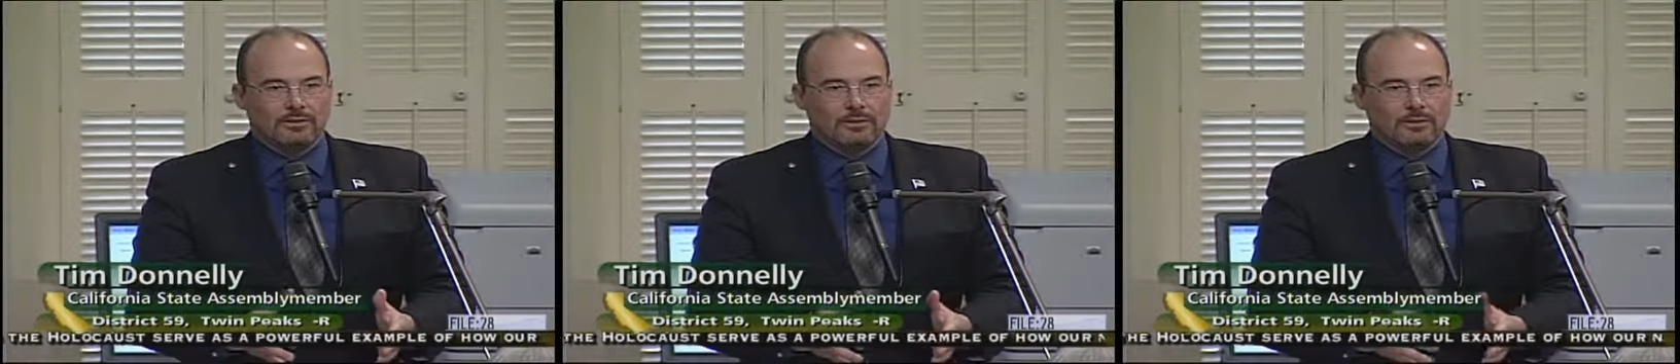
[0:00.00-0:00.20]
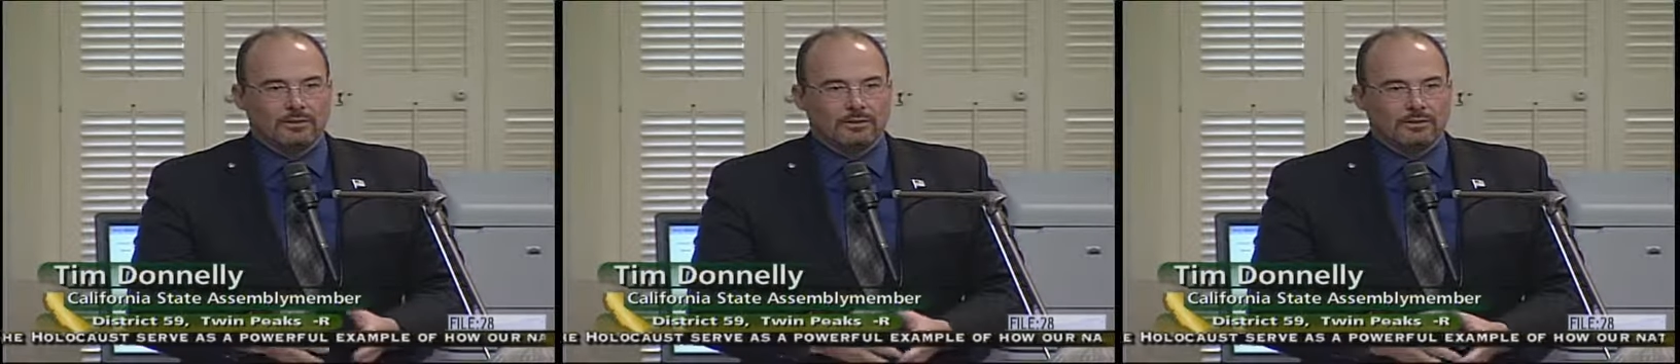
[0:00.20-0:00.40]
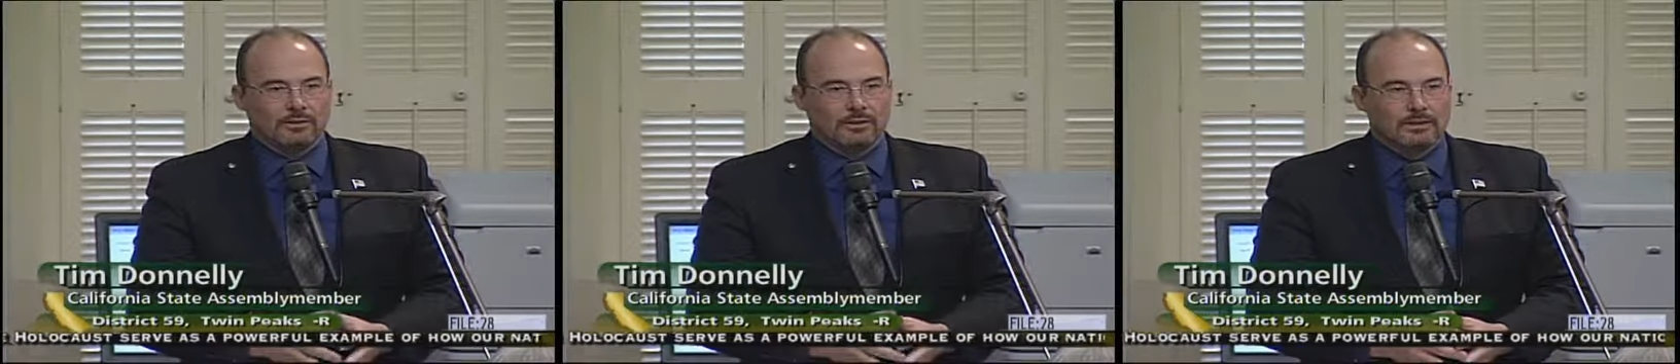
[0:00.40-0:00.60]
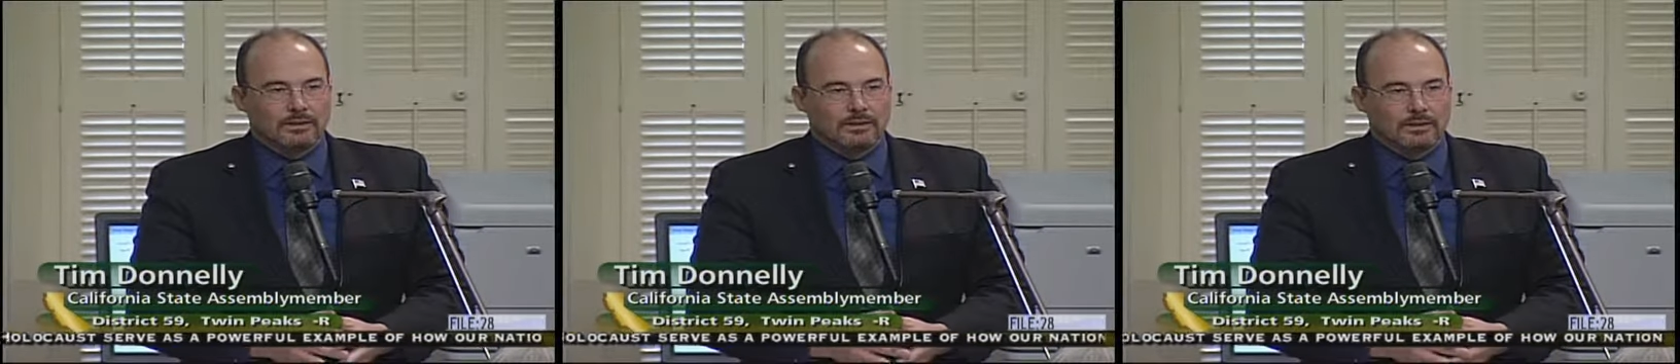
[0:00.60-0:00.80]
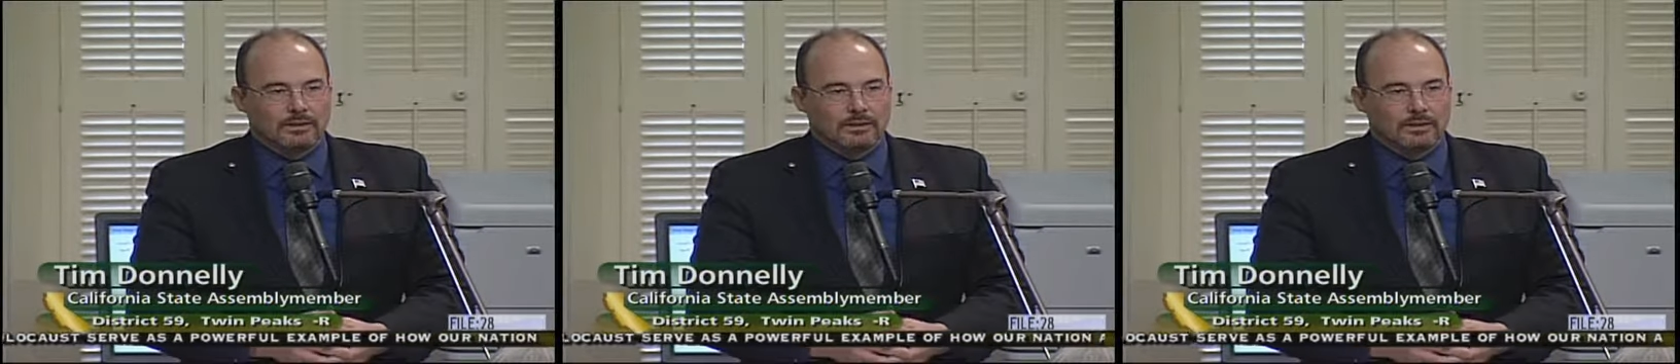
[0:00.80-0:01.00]
your
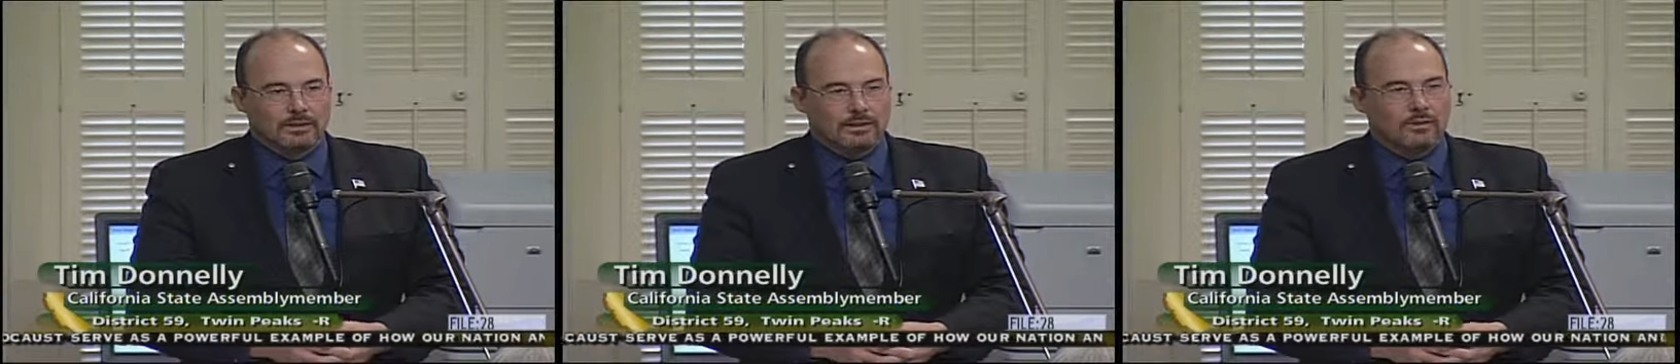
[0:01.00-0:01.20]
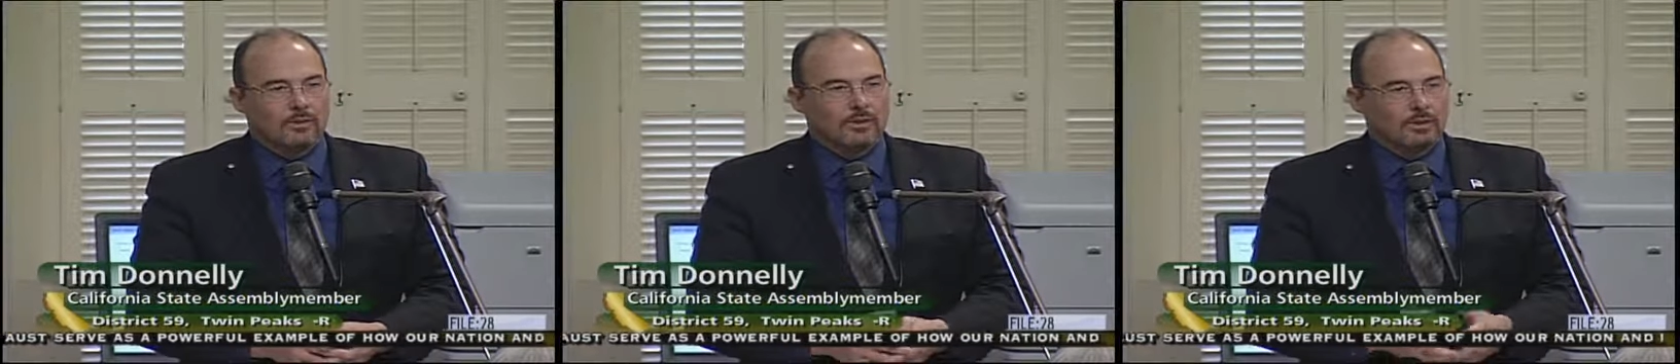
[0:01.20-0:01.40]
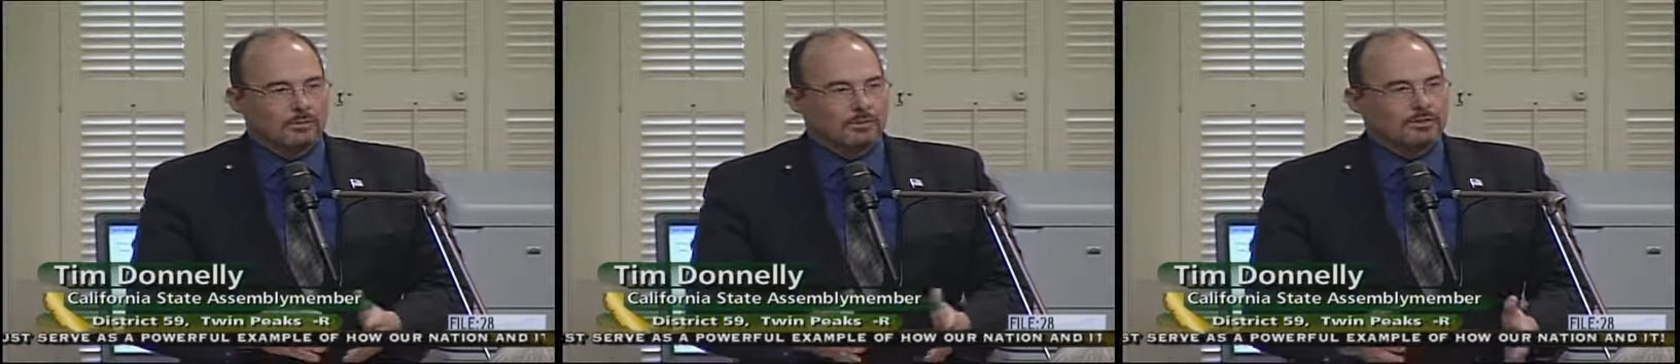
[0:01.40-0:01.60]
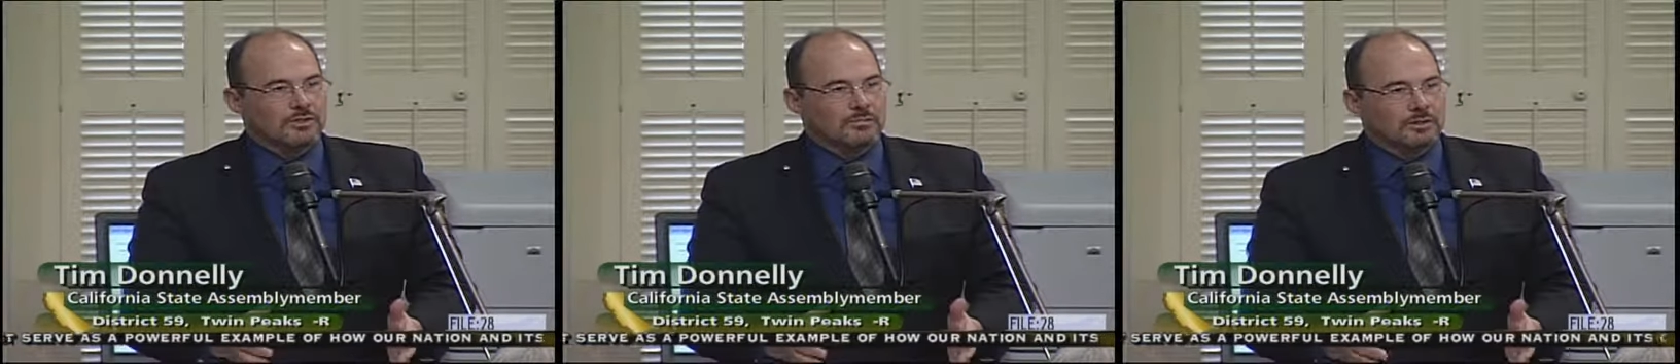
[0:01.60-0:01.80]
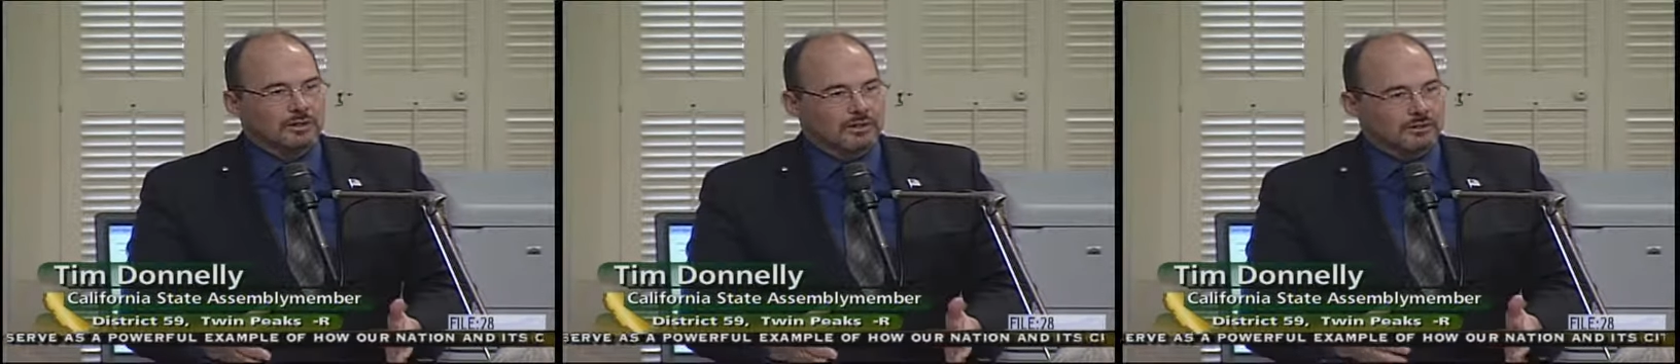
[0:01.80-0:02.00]
incredible
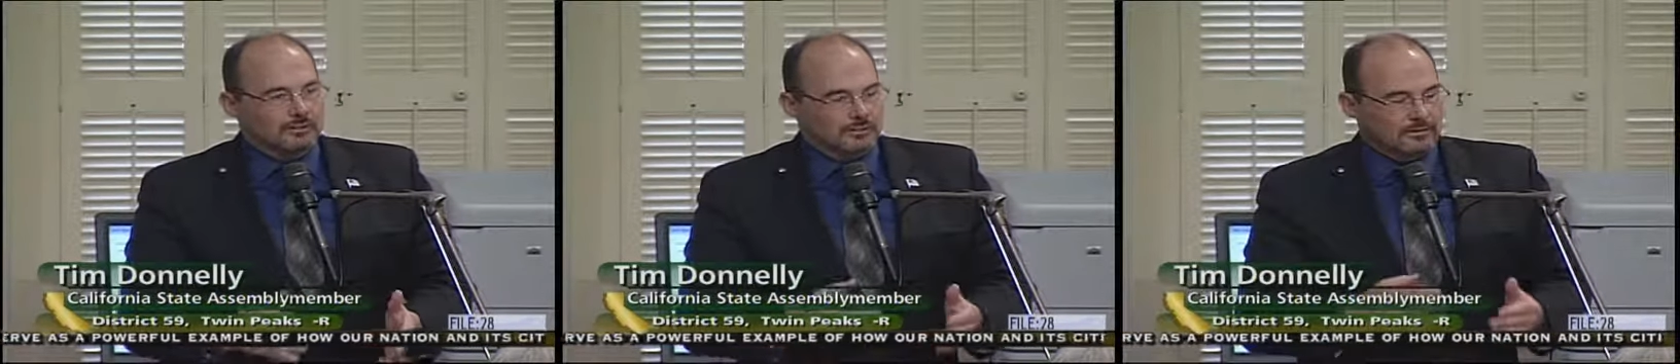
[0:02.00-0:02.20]
spirit.